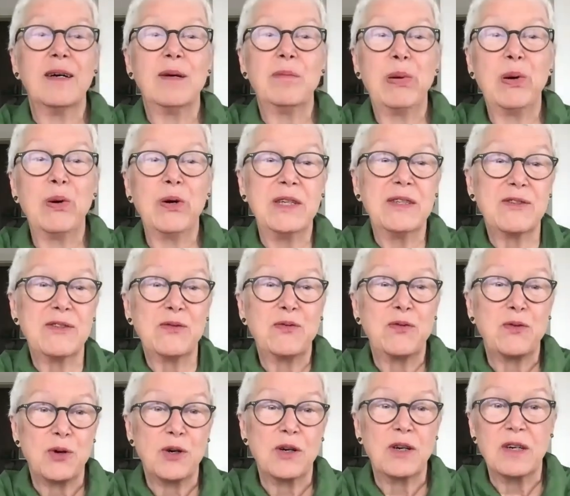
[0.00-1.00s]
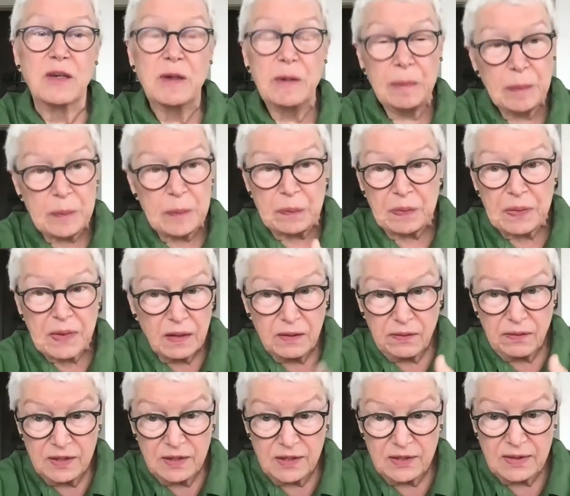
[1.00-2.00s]
points for
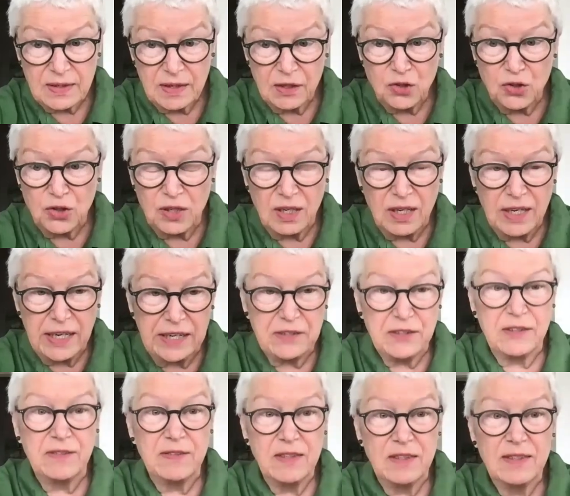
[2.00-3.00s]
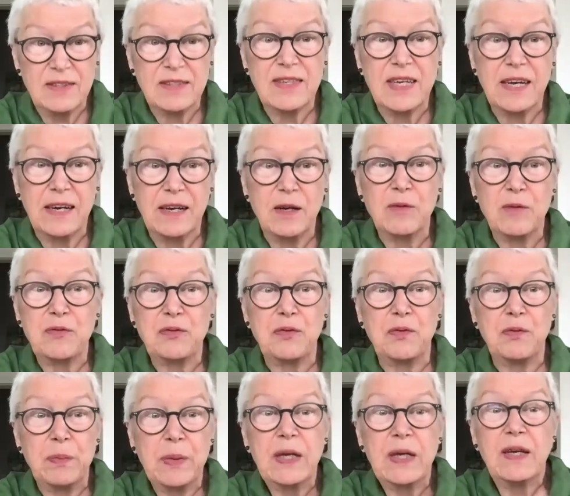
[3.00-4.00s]
the discussion later,
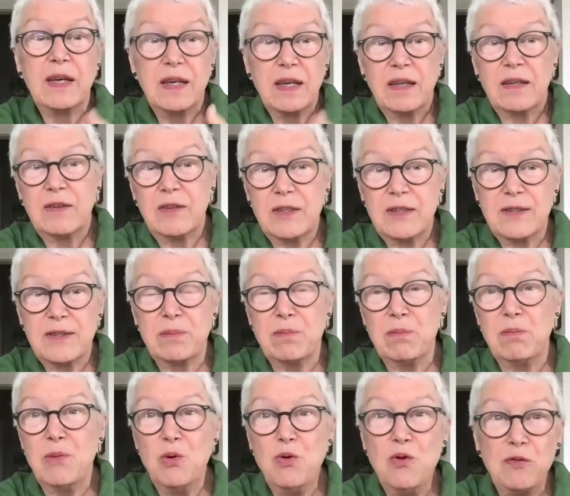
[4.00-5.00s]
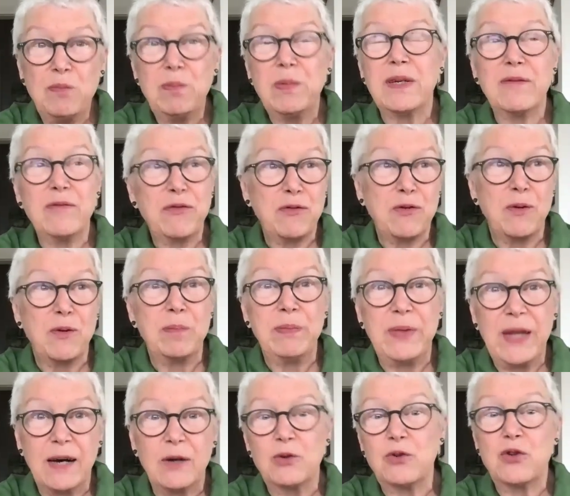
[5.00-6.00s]
this movement from
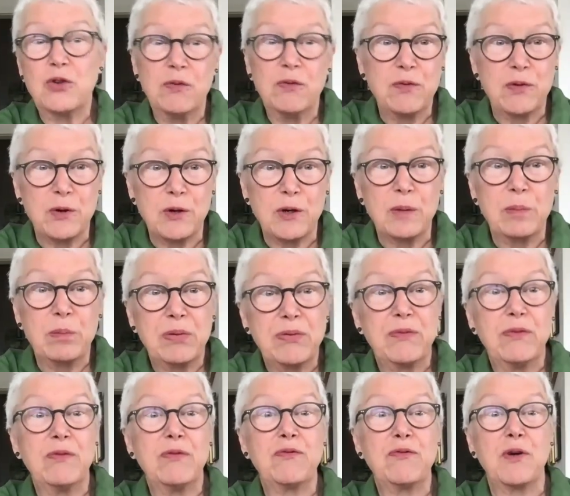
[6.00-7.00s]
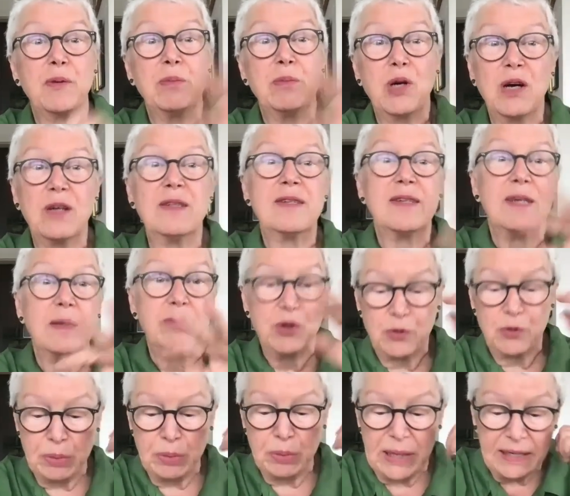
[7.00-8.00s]
noun to verb, from concept
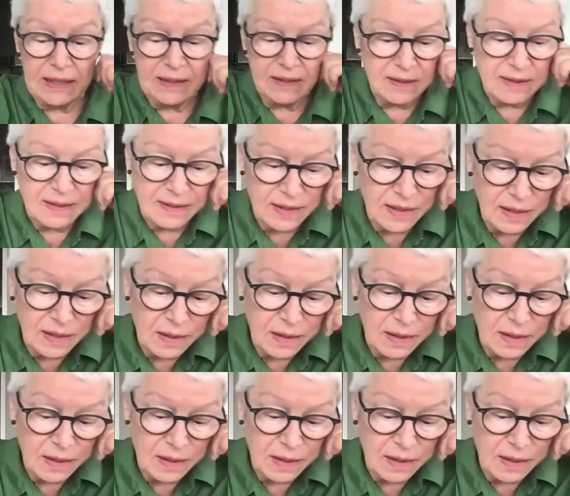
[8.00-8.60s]
to practice.